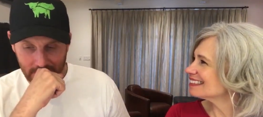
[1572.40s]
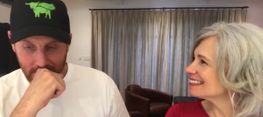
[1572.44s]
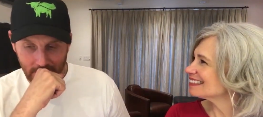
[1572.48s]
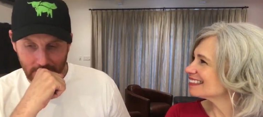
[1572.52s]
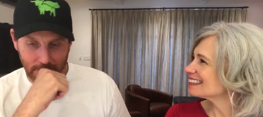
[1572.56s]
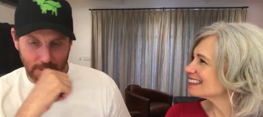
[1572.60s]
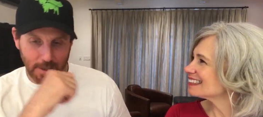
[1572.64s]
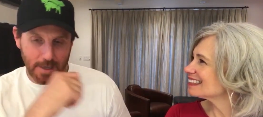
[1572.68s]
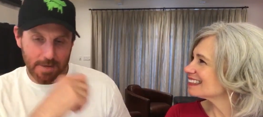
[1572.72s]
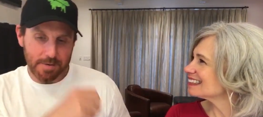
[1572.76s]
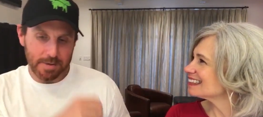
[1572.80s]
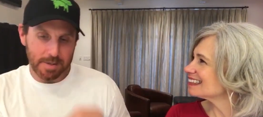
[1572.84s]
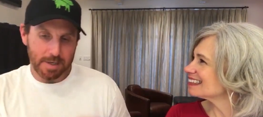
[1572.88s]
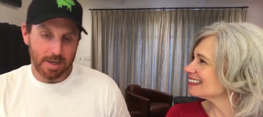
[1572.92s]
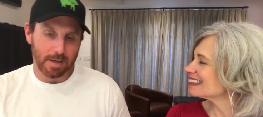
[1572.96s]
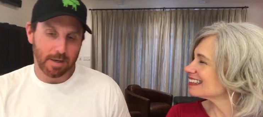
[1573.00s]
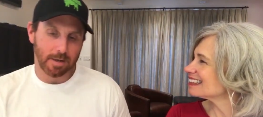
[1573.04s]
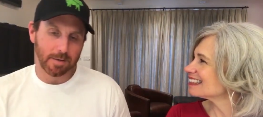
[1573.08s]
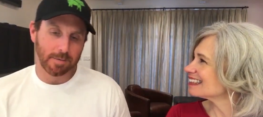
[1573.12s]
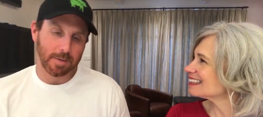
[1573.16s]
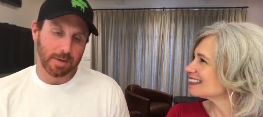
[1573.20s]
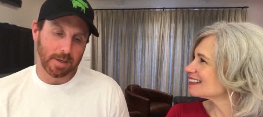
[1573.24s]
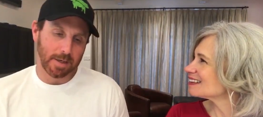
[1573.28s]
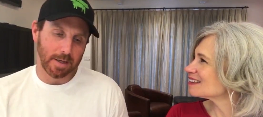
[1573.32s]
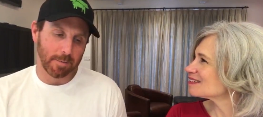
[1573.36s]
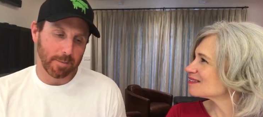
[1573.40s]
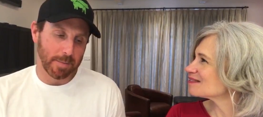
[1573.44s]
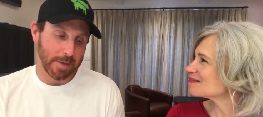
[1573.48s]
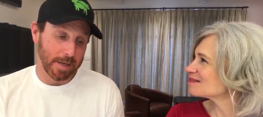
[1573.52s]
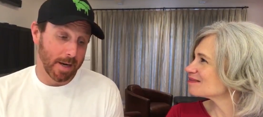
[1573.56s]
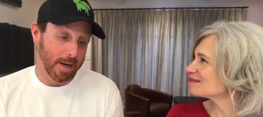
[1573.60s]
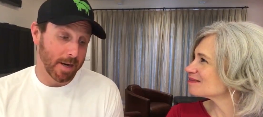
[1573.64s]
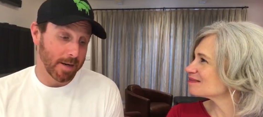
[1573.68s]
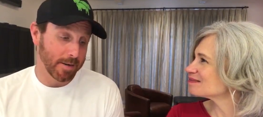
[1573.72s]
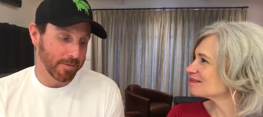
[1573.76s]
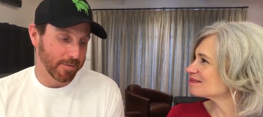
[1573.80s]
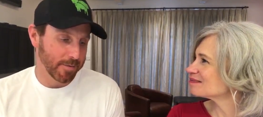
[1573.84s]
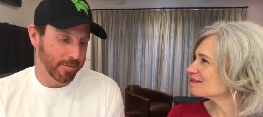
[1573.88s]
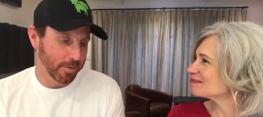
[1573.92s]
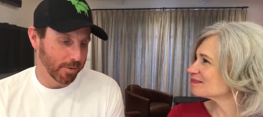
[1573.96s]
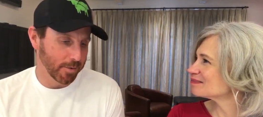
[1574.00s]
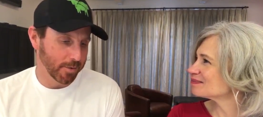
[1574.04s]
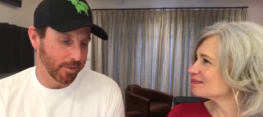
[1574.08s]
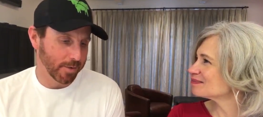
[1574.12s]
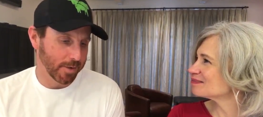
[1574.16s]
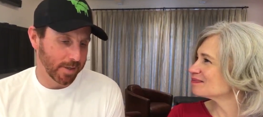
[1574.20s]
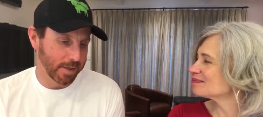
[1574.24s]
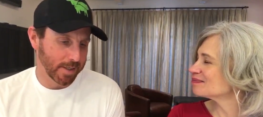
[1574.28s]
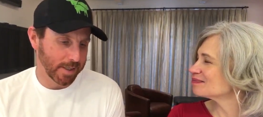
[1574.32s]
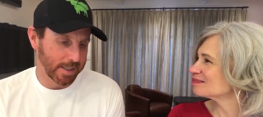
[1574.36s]
Speaker 1: on lifestyle uh, beyond
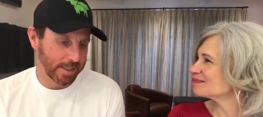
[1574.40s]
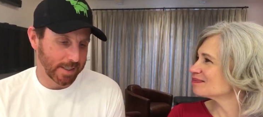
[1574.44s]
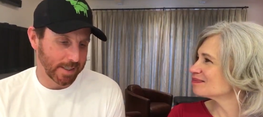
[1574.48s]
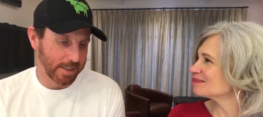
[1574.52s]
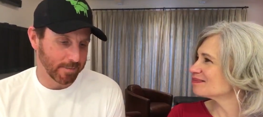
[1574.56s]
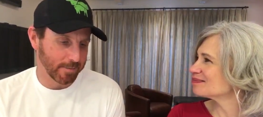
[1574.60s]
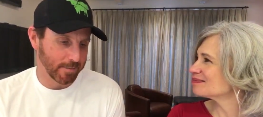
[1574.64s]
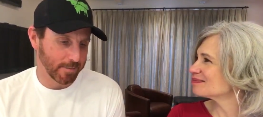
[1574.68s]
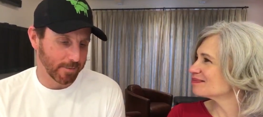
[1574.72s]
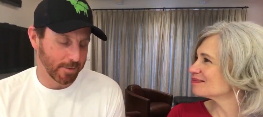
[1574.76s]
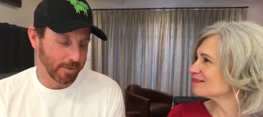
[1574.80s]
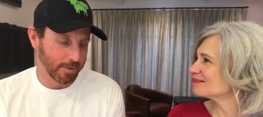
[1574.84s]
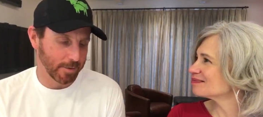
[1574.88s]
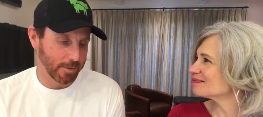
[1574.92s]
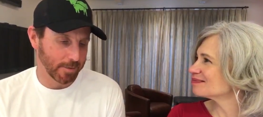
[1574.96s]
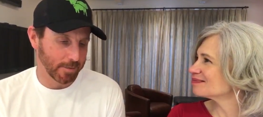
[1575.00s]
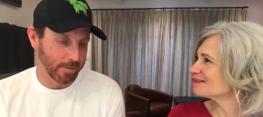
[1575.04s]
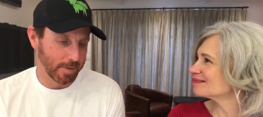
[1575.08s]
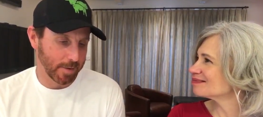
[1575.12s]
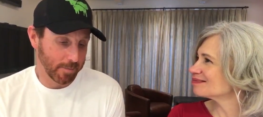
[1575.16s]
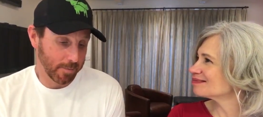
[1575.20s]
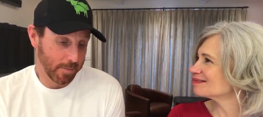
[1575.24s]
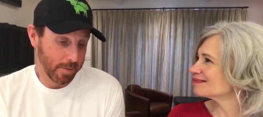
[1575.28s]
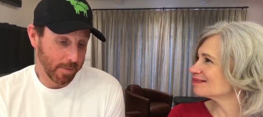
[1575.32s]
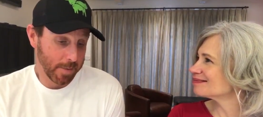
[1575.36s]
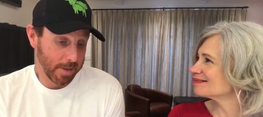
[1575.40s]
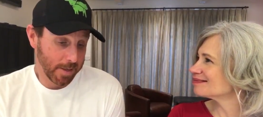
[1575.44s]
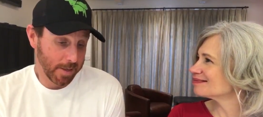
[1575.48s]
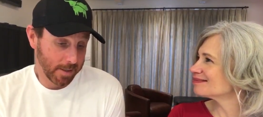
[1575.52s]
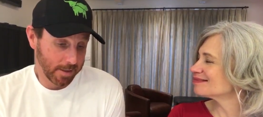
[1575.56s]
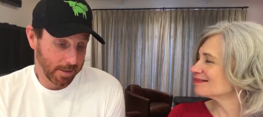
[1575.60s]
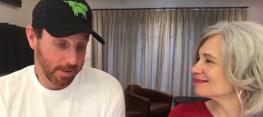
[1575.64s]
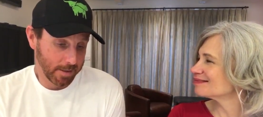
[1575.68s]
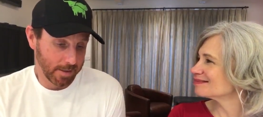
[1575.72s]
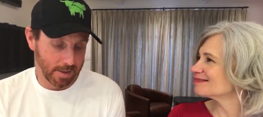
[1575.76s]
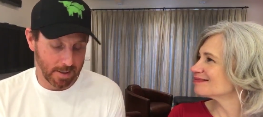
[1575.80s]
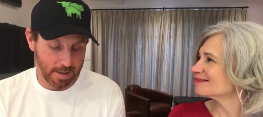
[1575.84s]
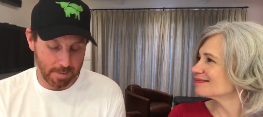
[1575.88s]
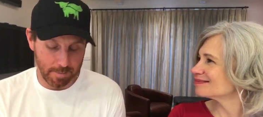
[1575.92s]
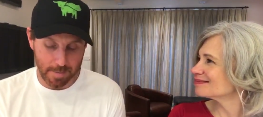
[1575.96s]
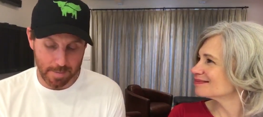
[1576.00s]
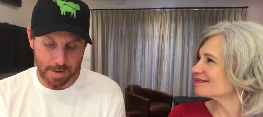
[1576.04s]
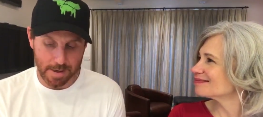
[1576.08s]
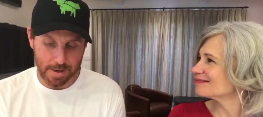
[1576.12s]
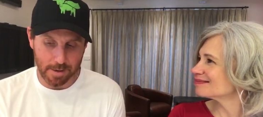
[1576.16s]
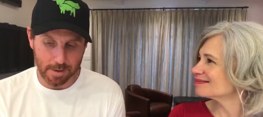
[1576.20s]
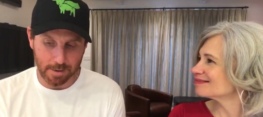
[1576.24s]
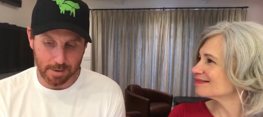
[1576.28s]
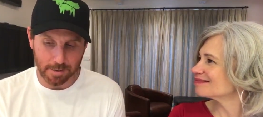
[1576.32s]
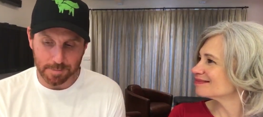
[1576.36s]
food um, for uh, being uh,
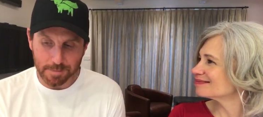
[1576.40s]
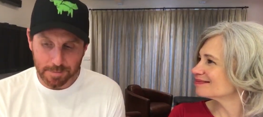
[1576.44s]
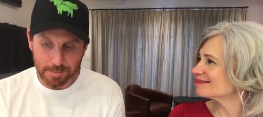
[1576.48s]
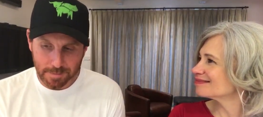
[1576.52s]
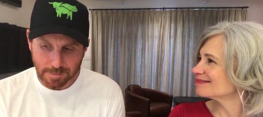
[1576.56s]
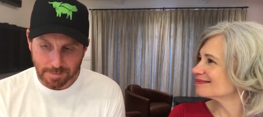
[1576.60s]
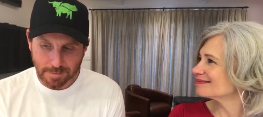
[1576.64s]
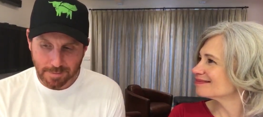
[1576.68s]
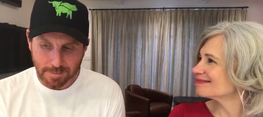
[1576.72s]
male.